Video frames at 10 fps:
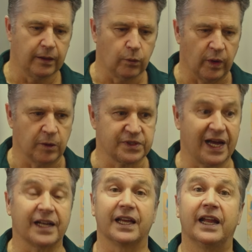when I'm
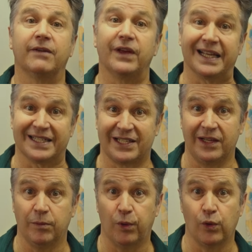starting. And if you can see
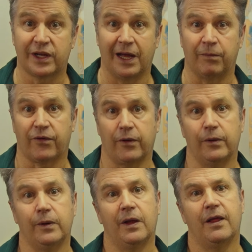the board come
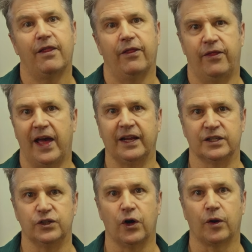through, that
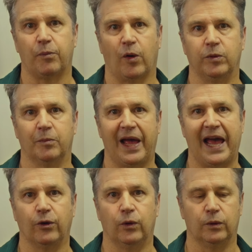is not a problem
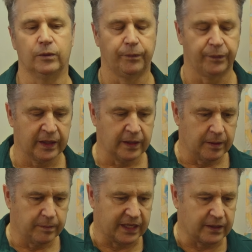at all.
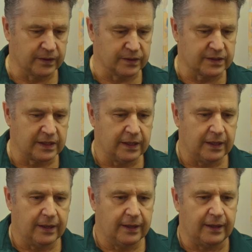Because
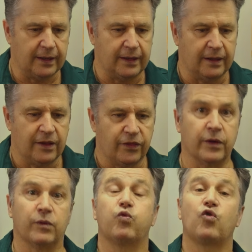
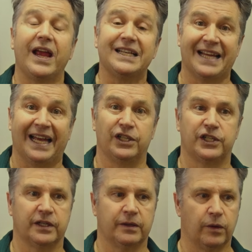the great
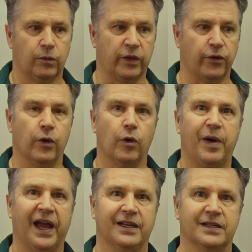danger with oil
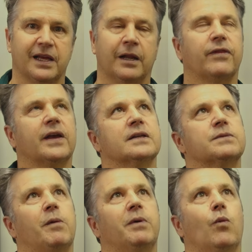paint is, and I think it's
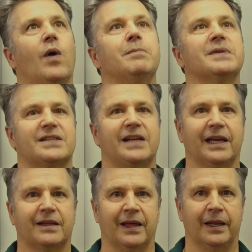probably the one
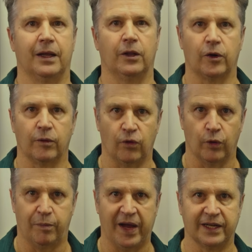mistake that a lot of
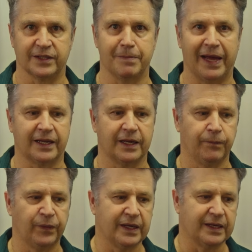oil painters make,
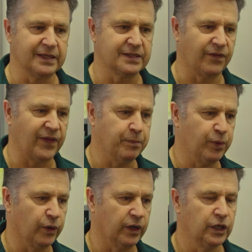is that they
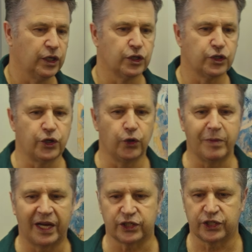put too
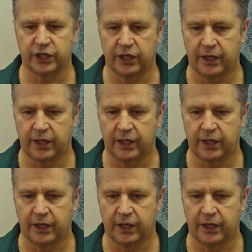much